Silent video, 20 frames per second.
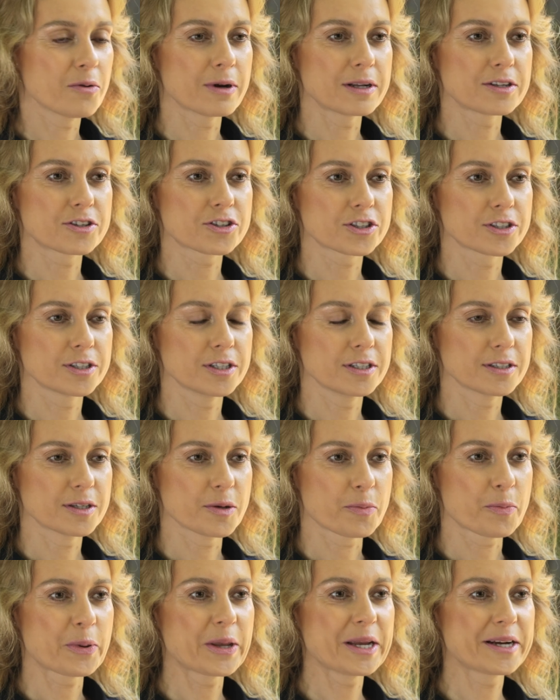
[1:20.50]
when she
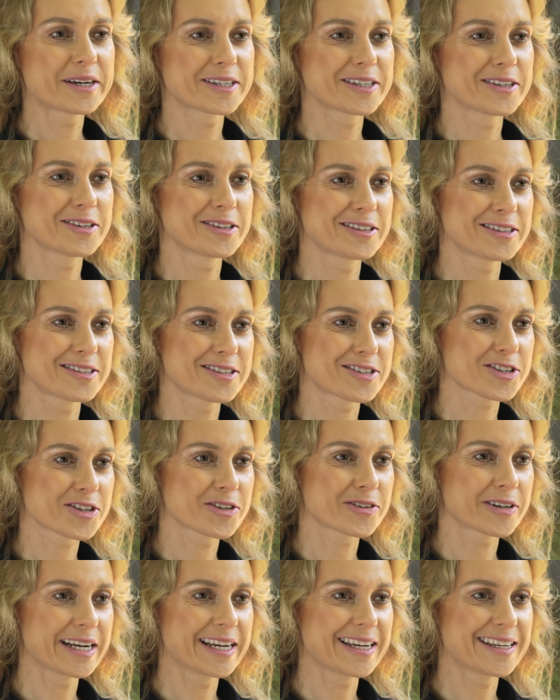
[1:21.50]
appeared on the
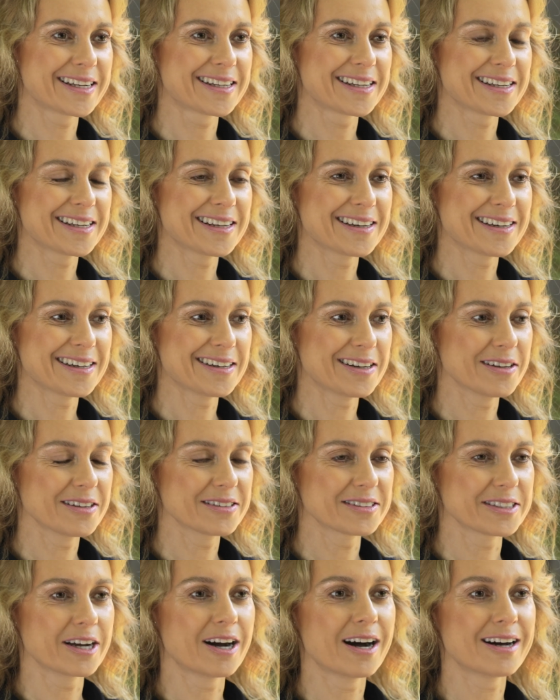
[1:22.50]
screen,
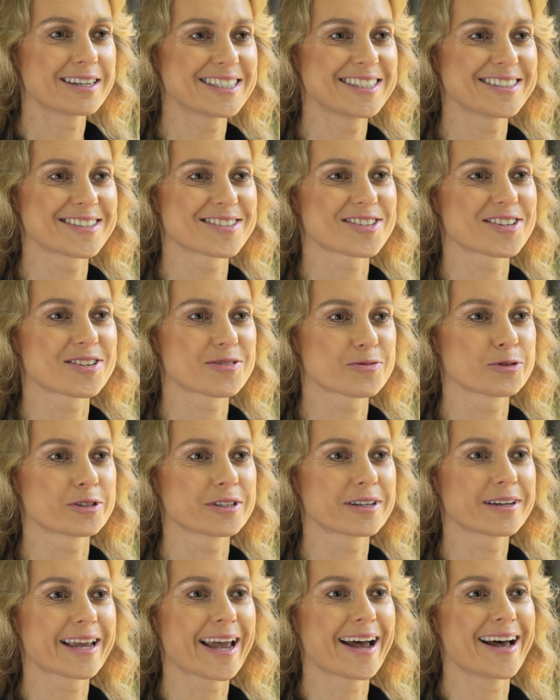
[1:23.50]
the audiences would
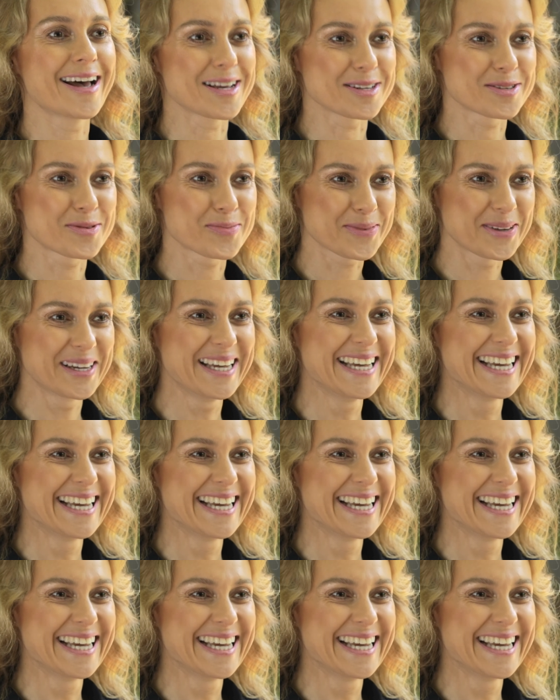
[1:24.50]
gasp.